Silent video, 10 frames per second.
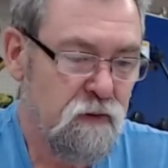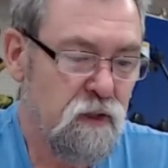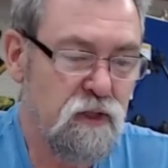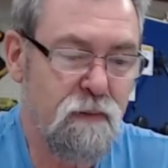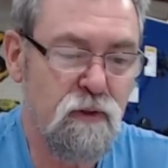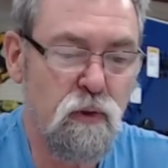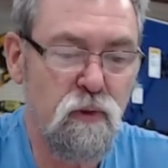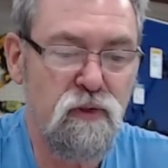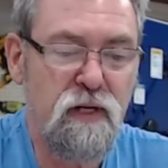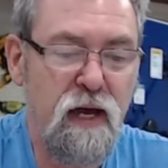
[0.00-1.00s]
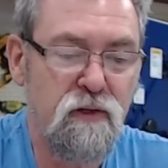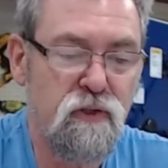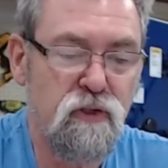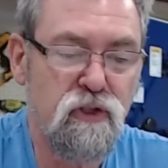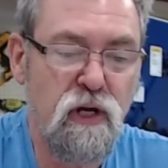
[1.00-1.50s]
The Timber Tools and
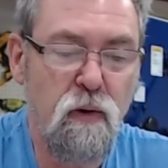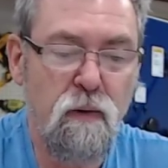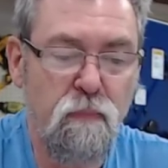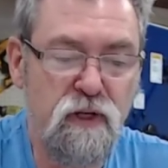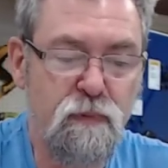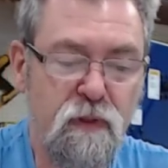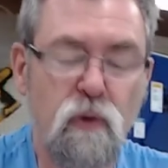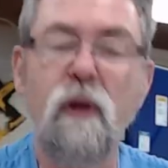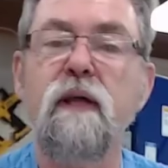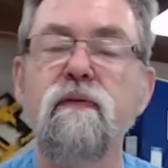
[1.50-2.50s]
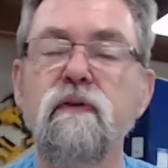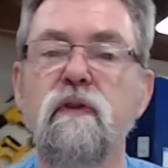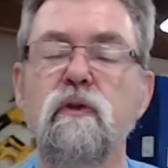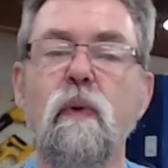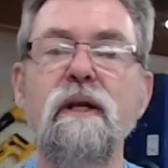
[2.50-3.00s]
Artisans show in Brisbane, 20th to
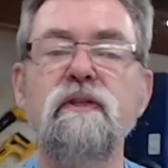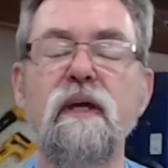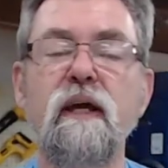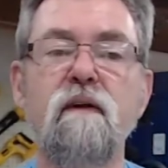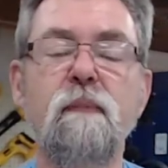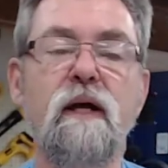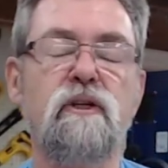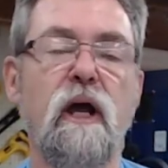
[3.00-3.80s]
the 22nd of March.